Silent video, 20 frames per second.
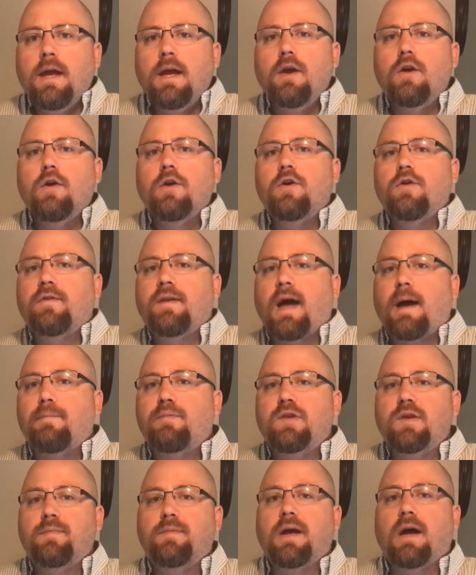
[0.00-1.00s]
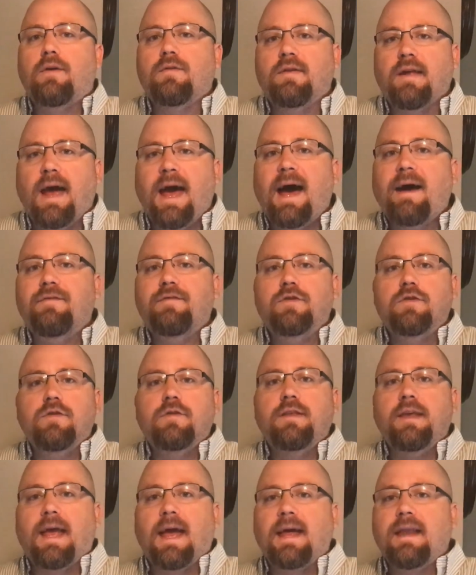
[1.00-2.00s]
Here are your top chip counts after
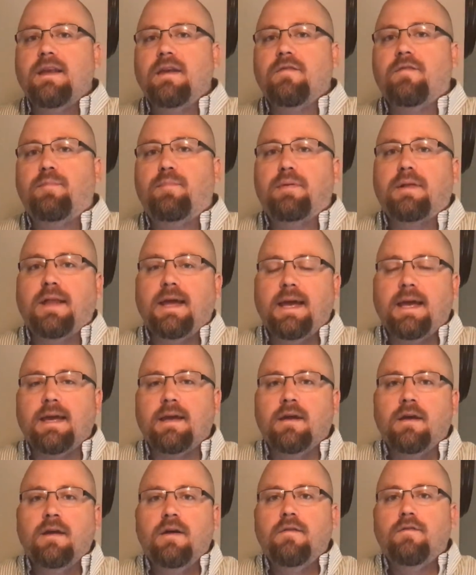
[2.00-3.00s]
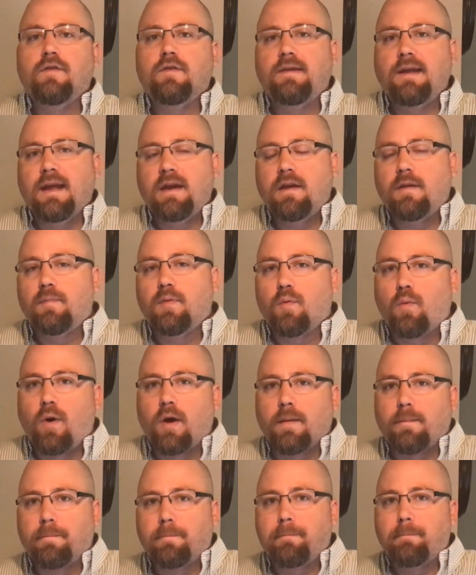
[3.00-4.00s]
the end of play for day number
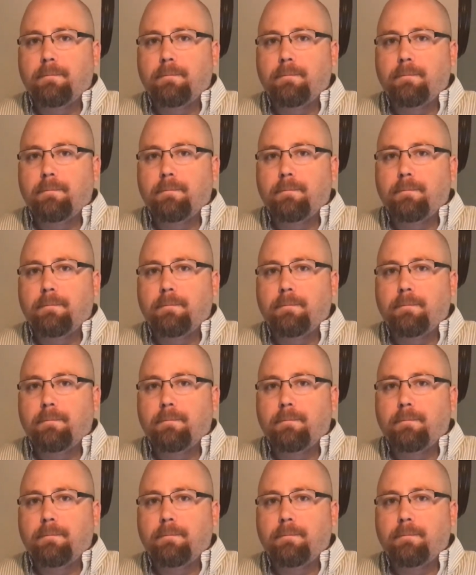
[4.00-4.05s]
one.